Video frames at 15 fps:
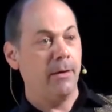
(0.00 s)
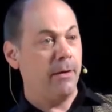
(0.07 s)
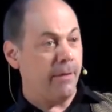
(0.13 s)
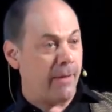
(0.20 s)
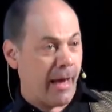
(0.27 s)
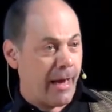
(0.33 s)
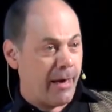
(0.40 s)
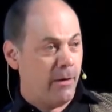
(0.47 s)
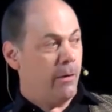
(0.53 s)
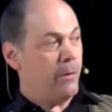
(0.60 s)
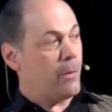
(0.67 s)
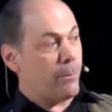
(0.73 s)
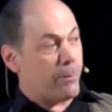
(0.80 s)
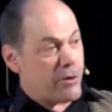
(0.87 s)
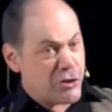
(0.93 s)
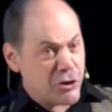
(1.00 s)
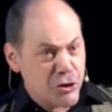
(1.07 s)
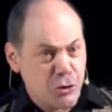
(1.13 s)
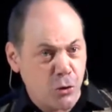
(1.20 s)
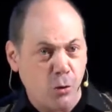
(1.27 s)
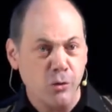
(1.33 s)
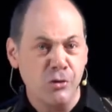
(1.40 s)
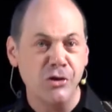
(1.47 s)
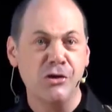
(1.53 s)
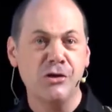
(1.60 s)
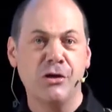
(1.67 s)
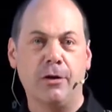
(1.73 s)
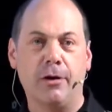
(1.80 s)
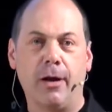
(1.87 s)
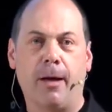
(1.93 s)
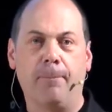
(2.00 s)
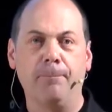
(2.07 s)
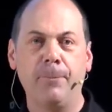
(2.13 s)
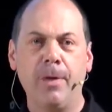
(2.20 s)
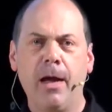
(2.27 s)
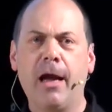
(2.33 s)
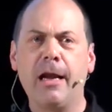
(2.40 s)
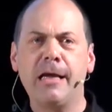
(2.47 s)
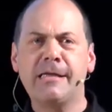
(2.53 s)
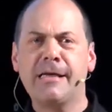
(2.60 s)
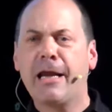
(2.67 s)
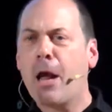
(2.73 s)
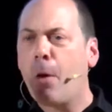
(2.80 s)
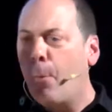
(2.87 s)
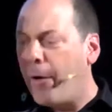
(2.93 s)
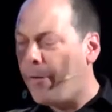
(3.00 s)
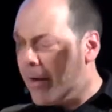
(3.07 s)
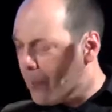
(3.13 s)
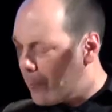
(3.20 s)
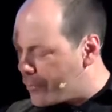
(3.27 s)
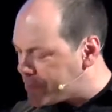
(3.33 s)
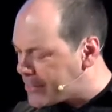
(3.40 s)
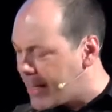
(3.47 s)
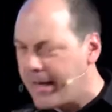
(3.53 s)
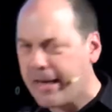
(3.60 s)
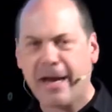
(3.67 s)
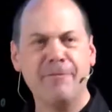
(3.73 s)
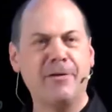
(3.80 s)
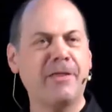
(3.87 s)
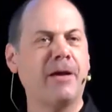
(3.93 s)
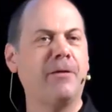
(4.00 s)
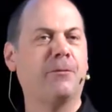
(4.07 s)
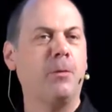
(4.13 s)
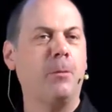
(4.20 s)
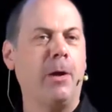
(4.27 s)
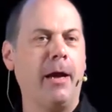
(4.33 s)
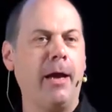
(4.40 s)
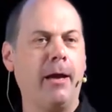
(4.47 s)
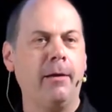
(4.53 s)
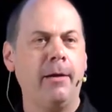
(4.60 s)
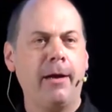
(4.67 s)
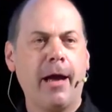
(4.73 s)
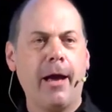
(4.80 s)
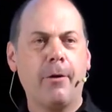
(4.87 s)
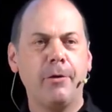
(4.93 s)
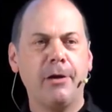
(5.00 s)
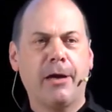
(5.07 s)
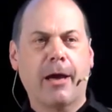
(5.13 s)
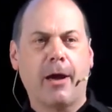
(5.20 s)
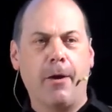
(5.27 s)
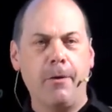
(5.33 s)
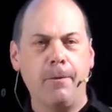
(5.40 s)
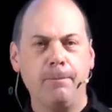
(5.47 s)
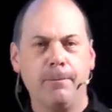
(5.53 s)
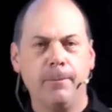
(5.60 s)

Then the British doctors turn up and they say, Don't worry, we'll take everything from here. Out you go.